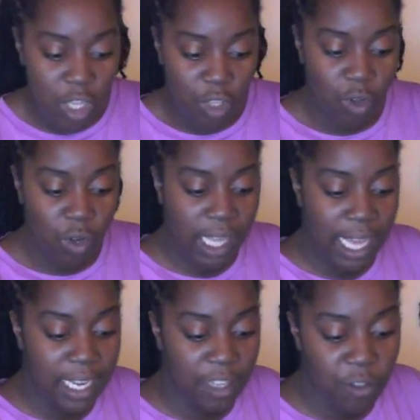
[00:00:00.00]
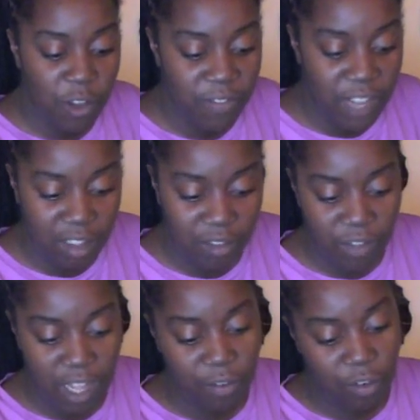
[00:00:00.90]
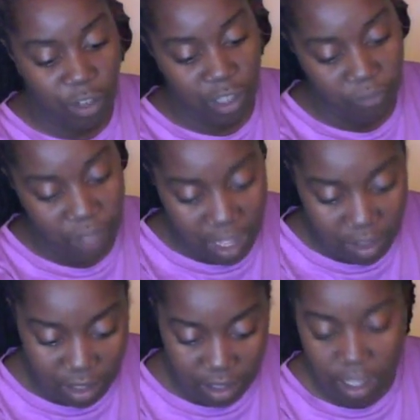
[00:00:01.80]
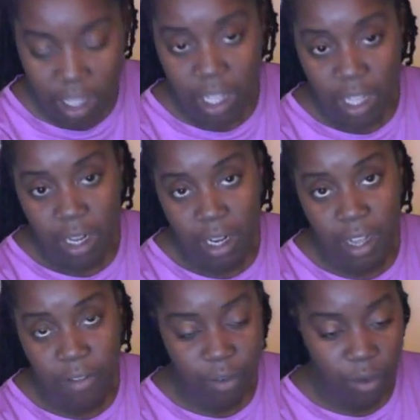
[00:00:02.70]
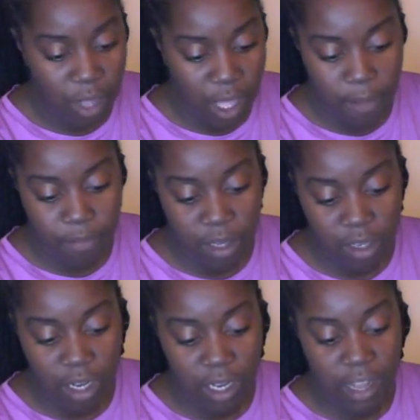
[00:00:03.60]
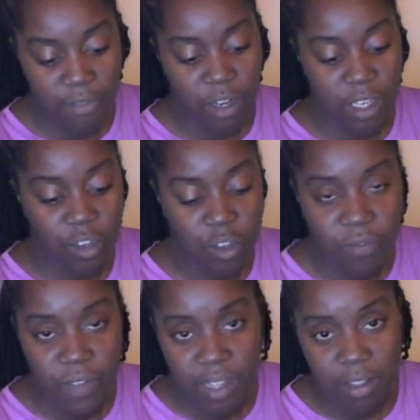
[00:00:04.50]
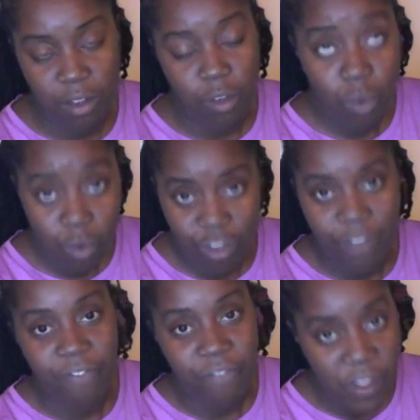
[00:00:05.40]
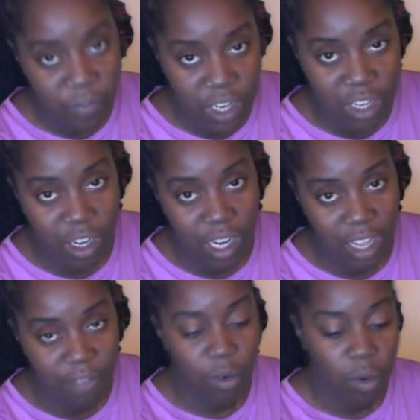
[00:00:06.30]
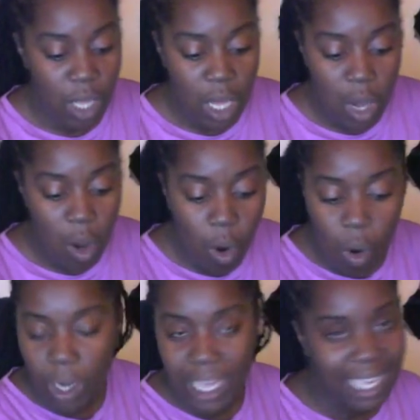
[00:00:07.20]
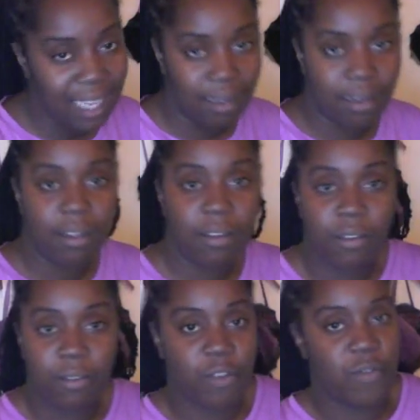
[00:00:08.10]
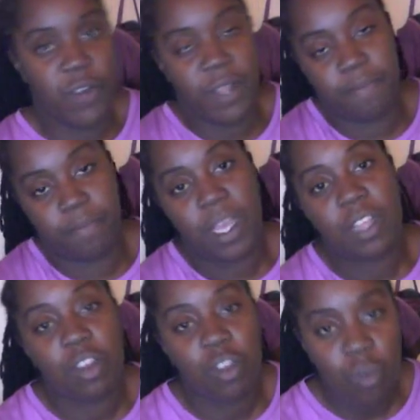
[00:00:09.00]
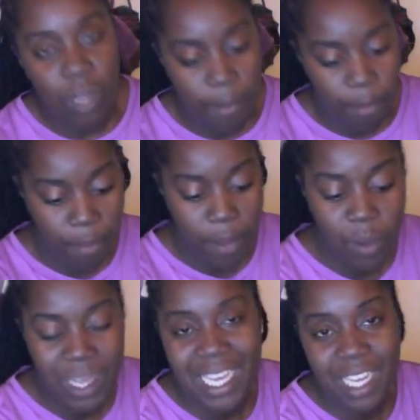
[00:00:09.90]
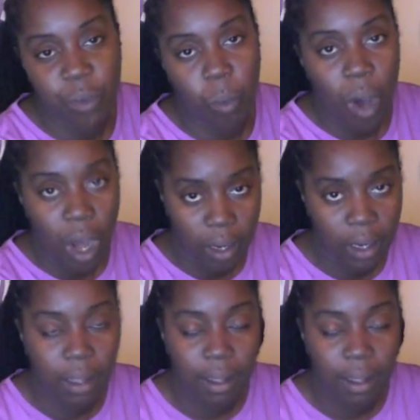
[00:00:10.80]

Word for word: you're getting the 3,500, the 1,000 level um, dollar level and the two thousand two dollar level all in for free so you can promote each one